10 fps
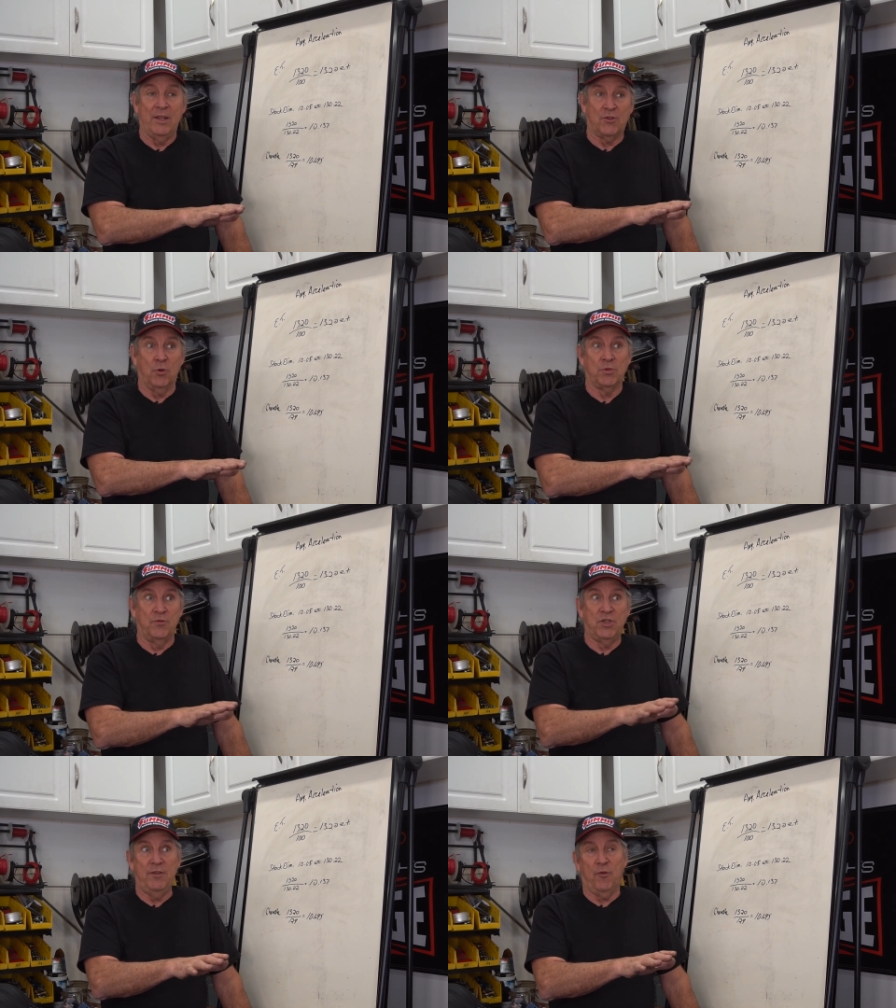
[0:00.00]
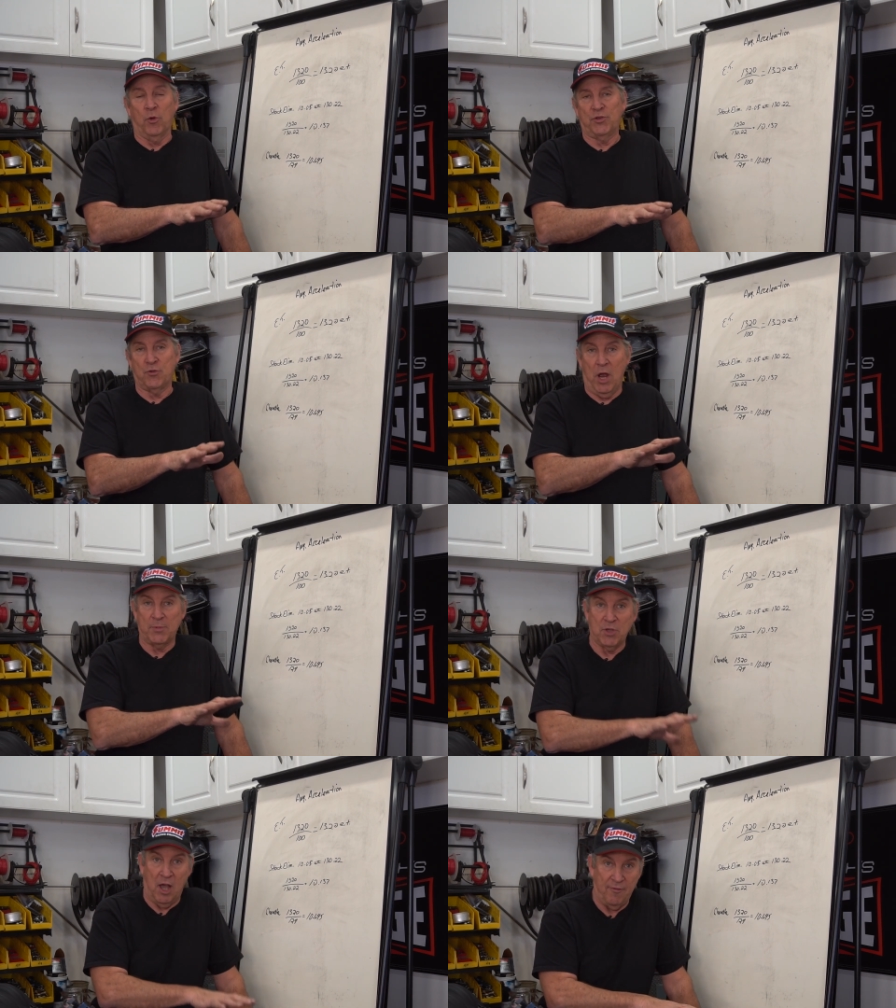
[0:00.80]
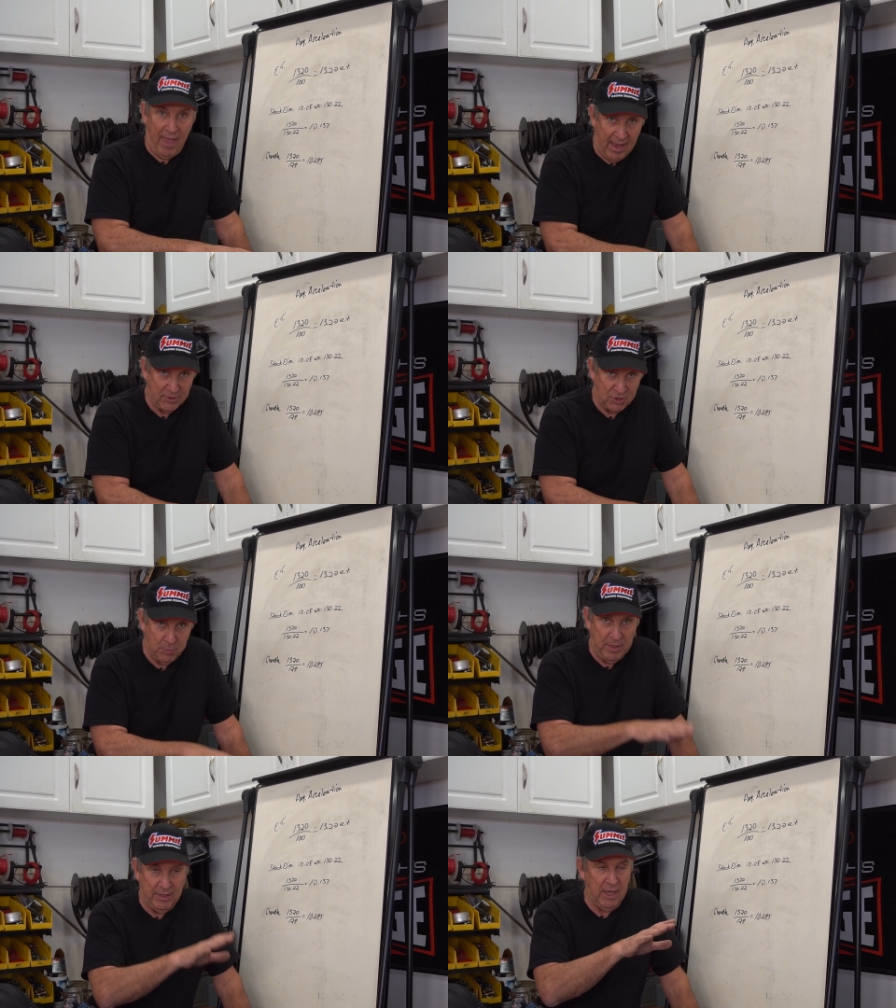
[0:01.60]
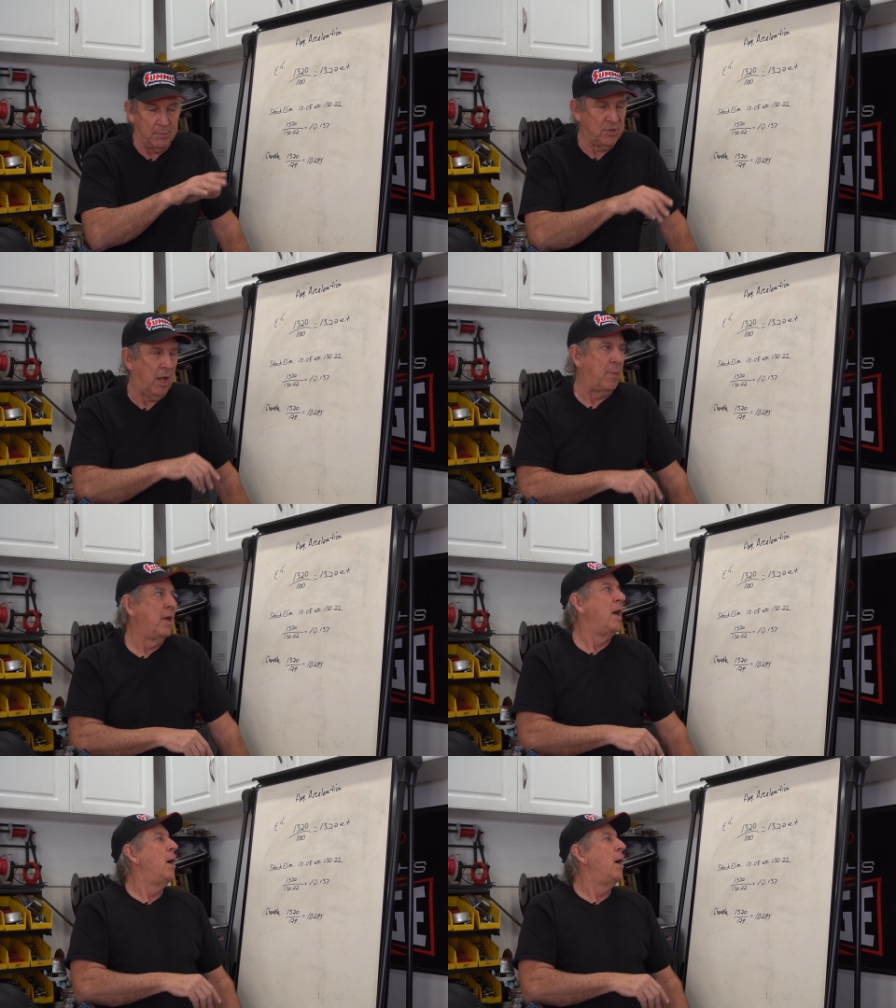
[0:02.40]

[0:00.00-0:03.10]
in terms of G-force drops off as the speed comes up.